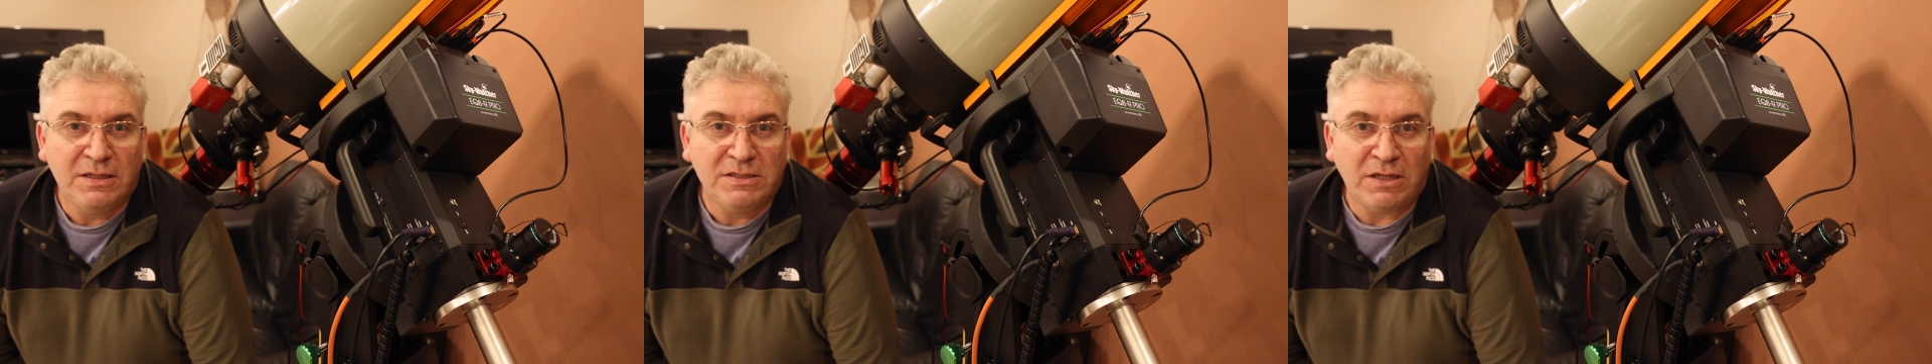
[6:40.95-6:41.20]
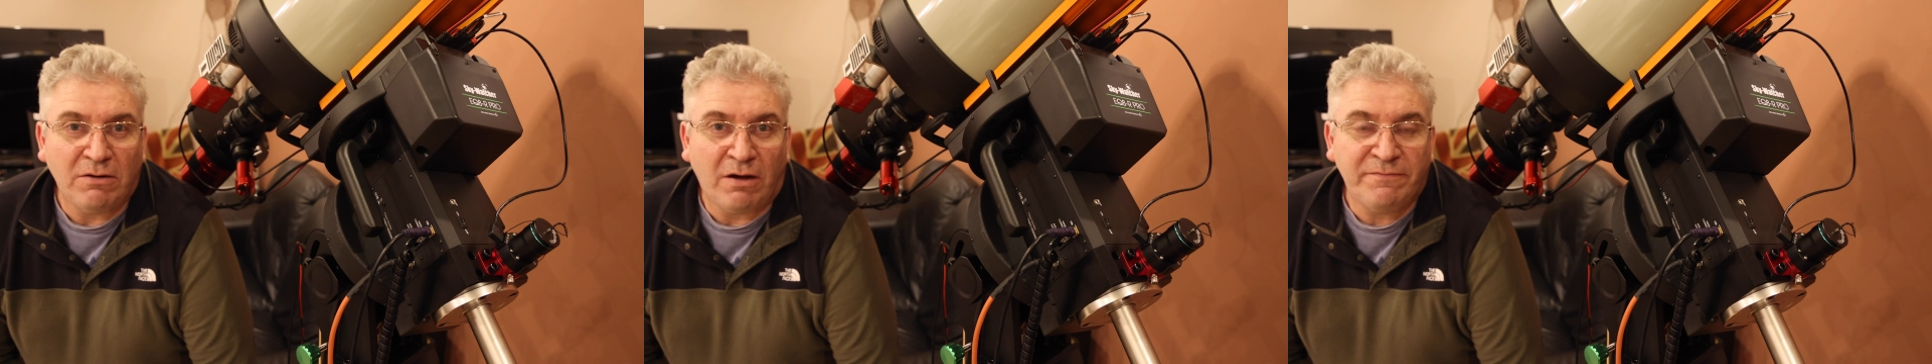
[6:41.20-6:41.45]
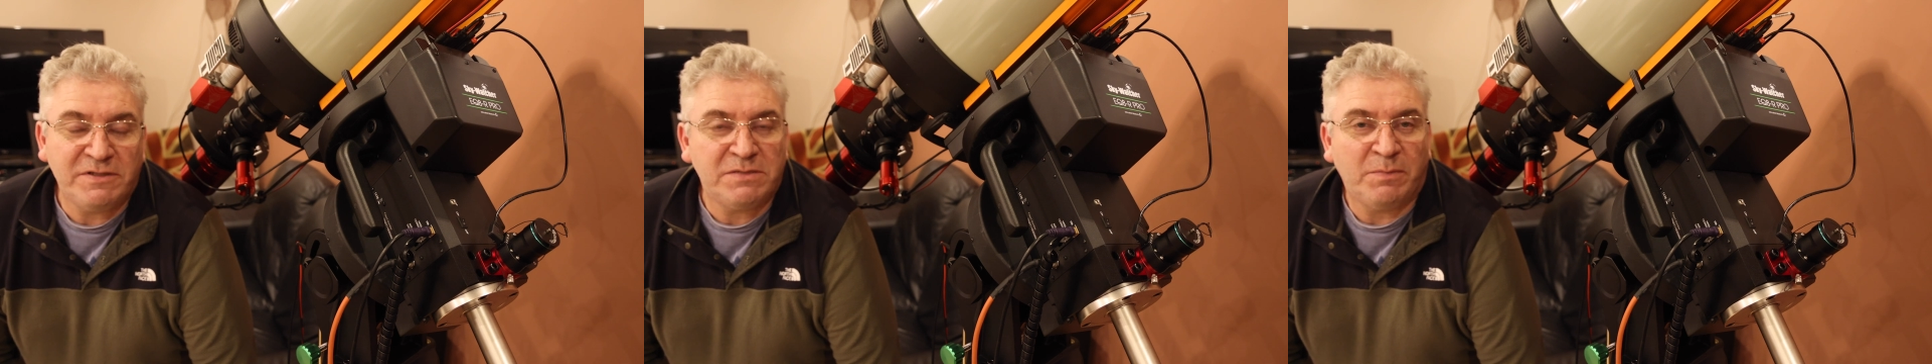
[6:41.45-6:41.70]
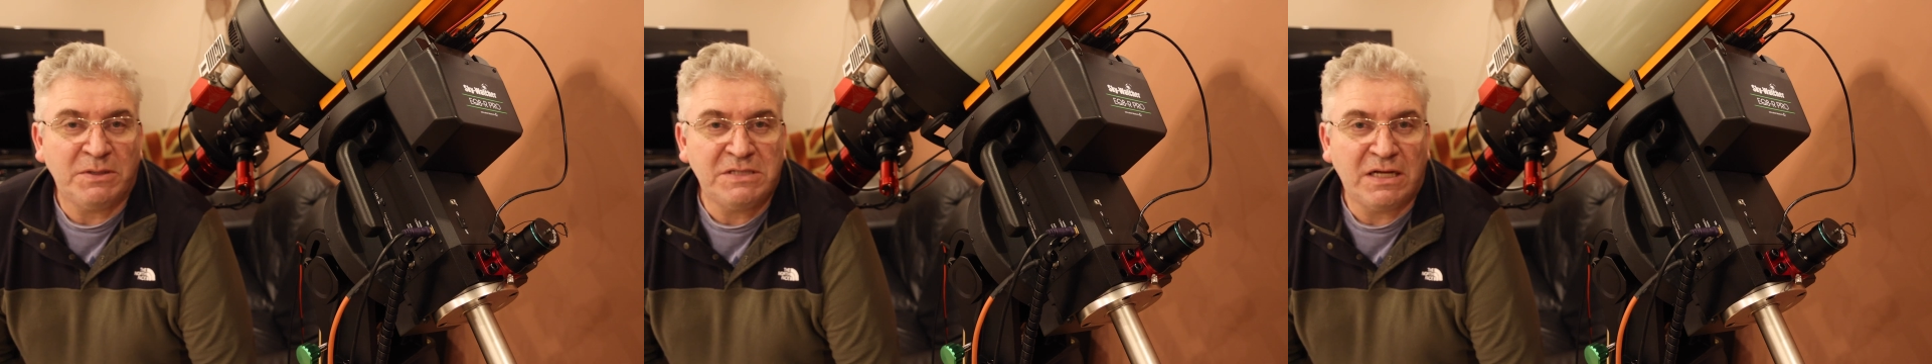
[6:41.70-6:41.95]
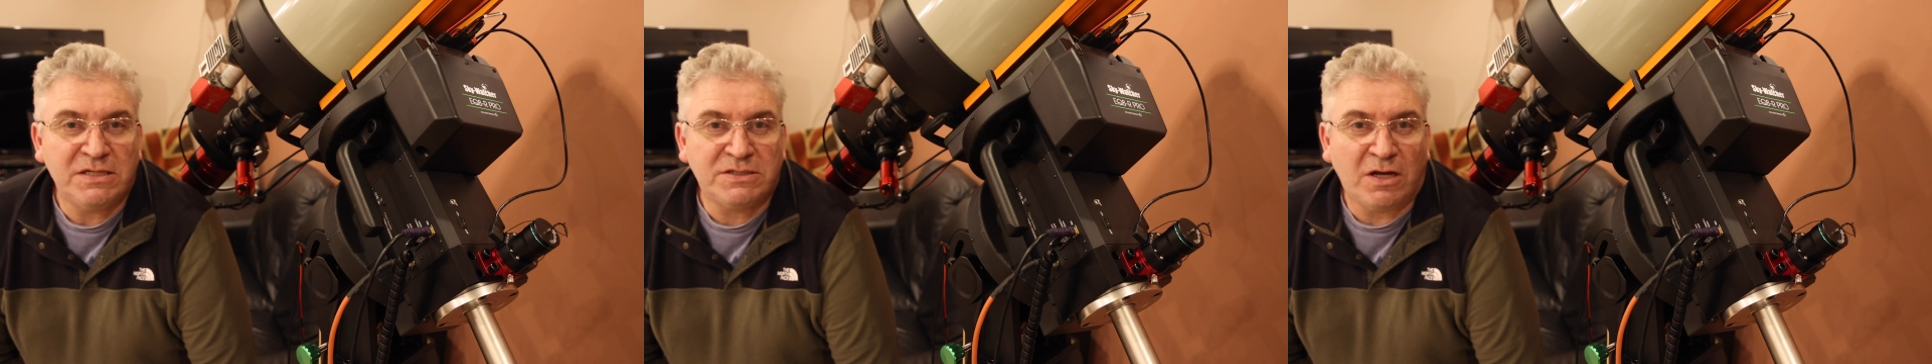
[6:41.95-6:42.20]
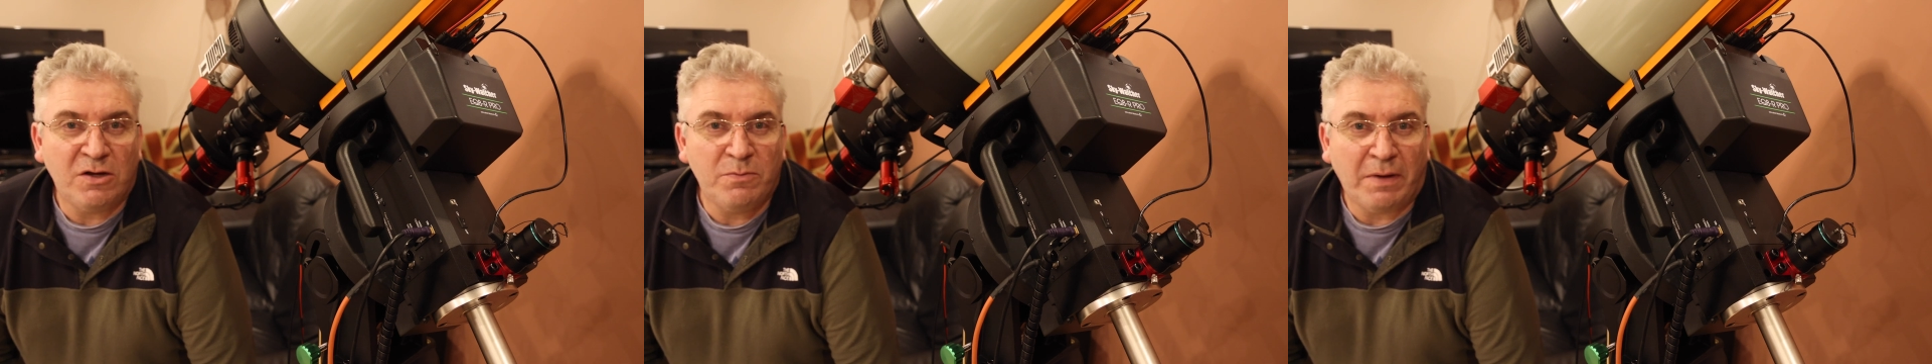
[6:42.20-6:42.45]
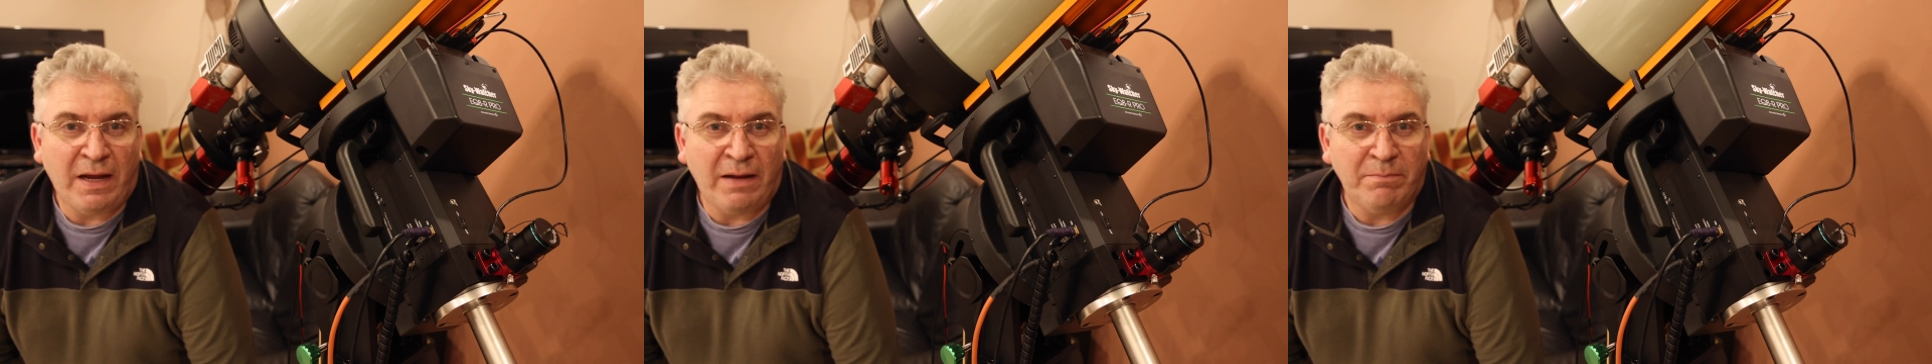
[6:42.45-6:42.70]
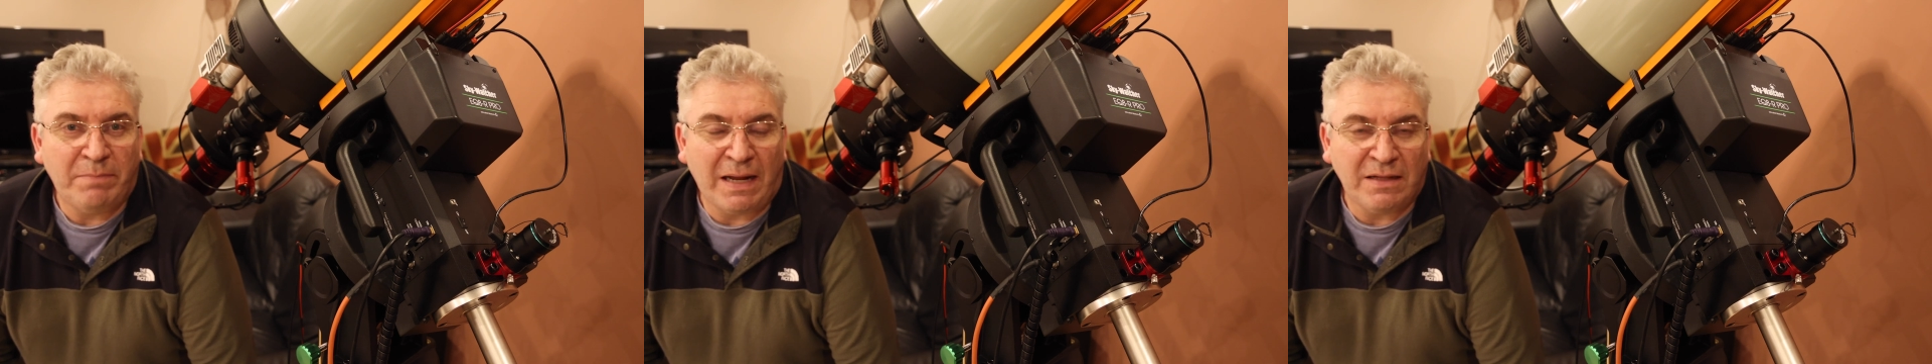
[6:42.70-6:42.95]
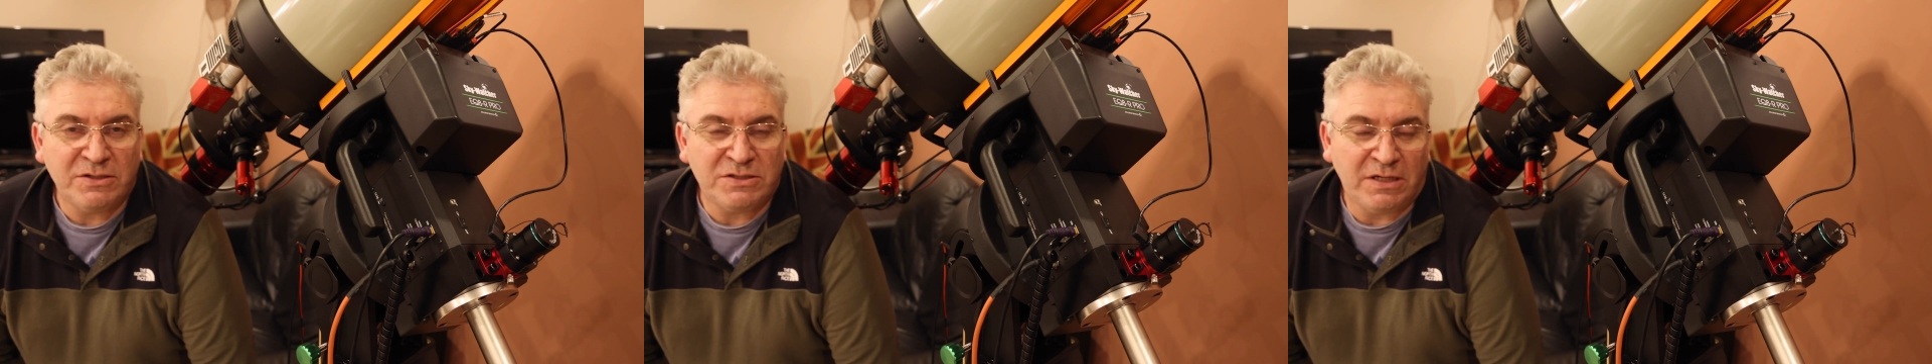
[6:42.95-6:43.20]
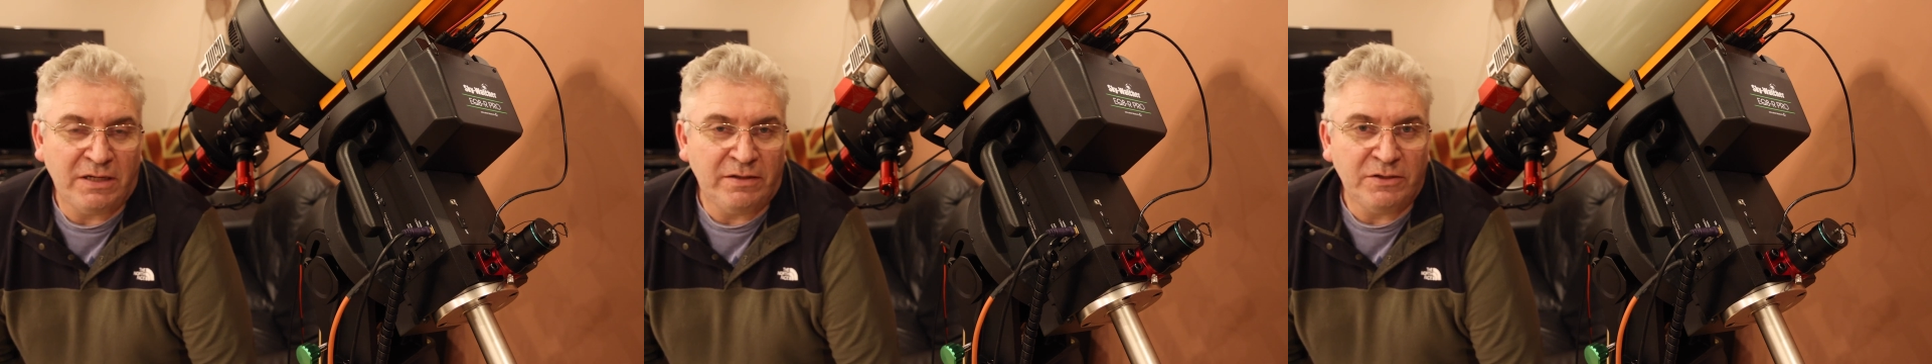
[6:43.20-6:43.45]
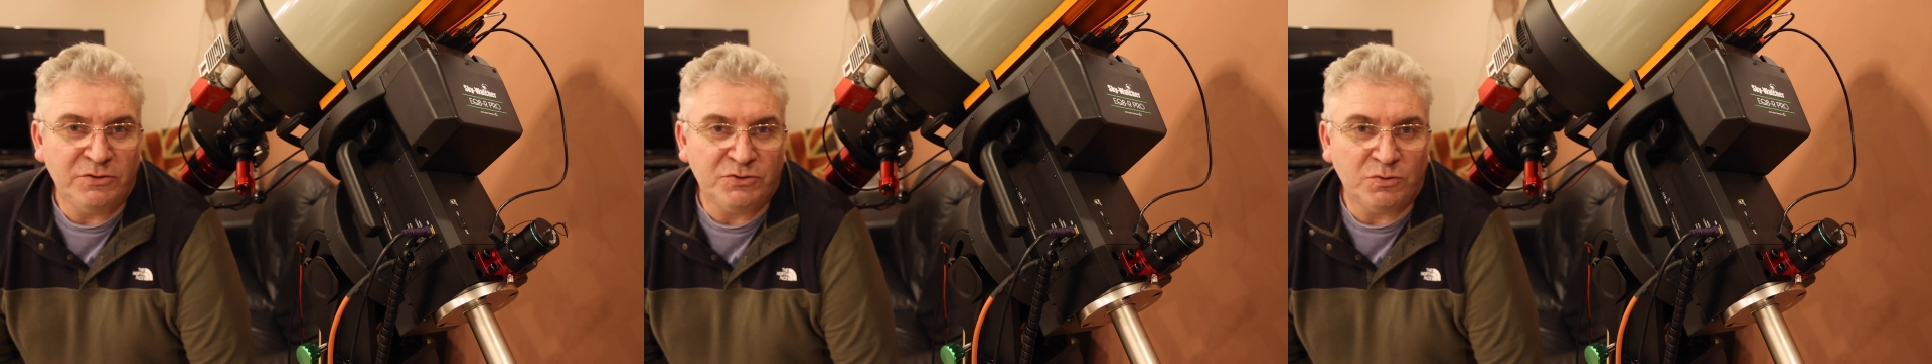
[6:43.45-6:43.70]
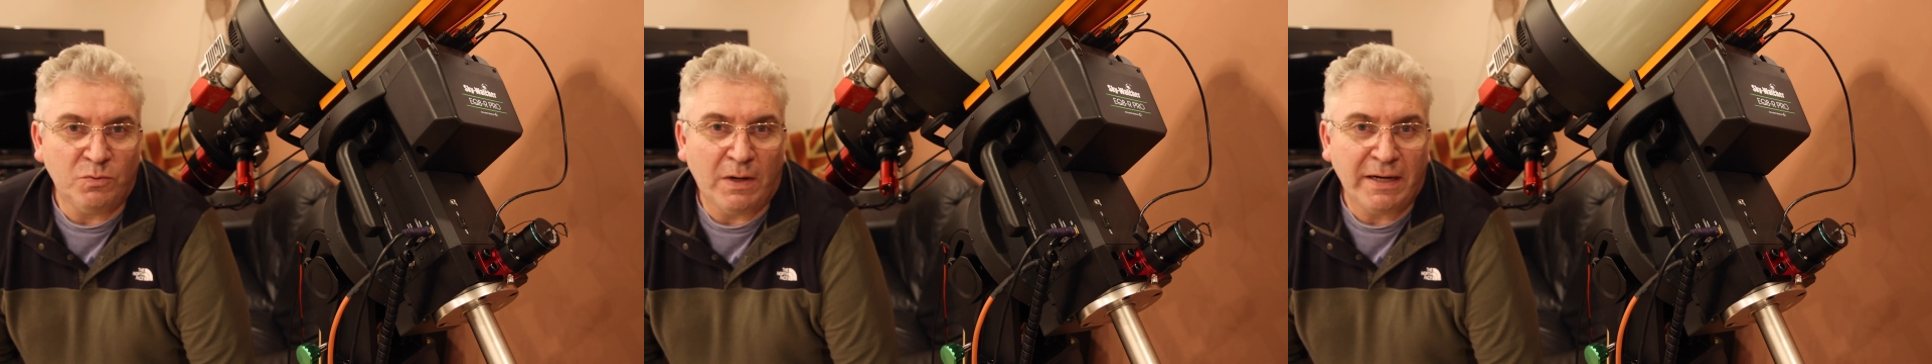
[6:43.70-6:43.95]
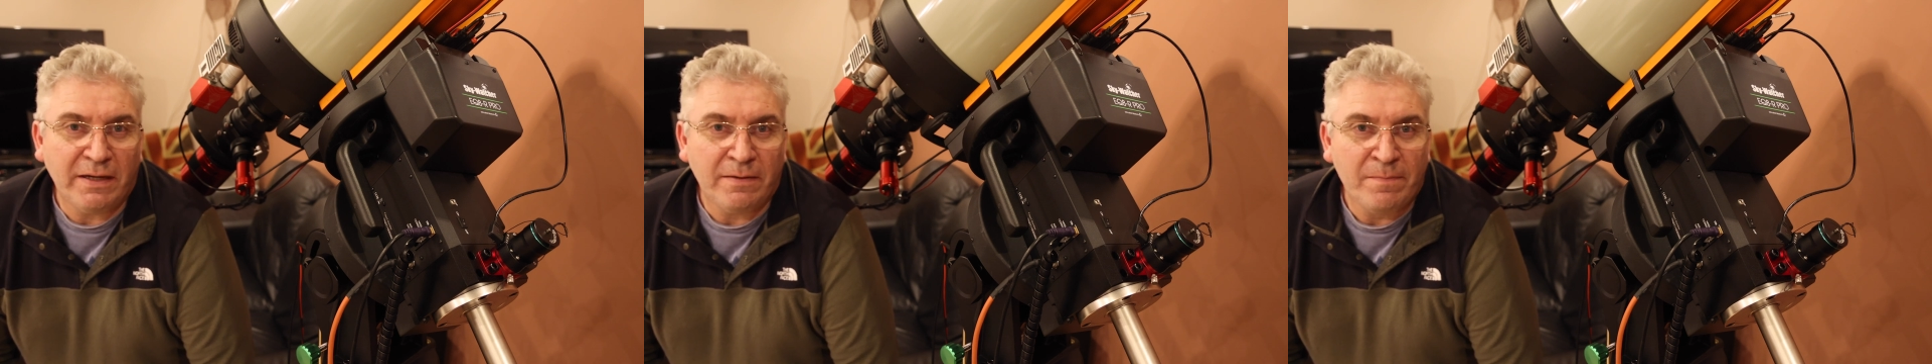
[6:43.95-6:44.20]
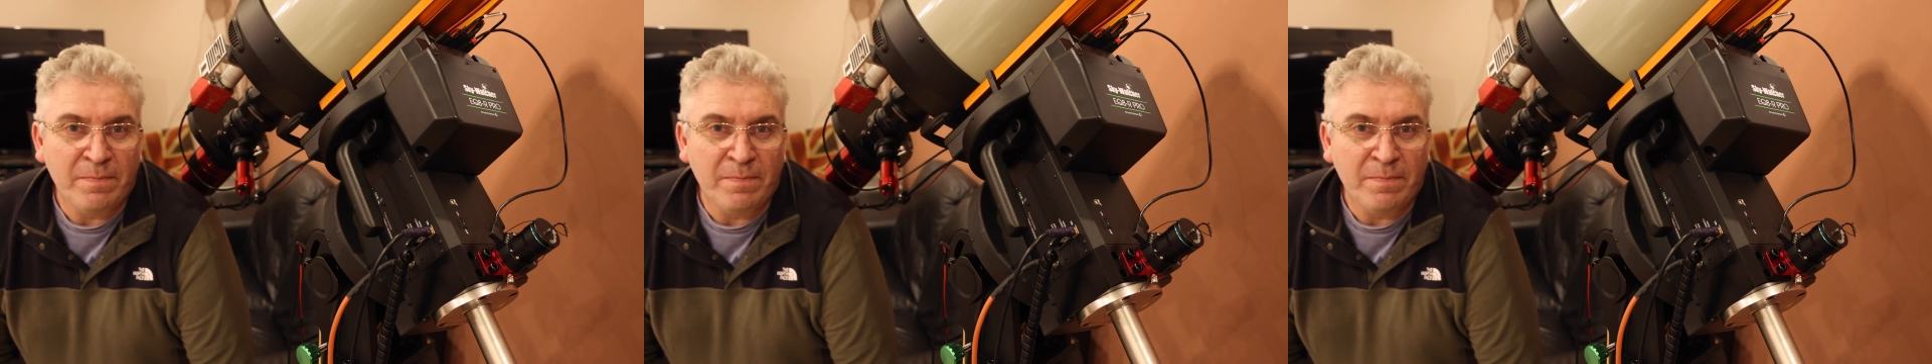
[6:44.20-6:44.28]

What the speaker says: So I fitted my telescope and balanced it in the usual way.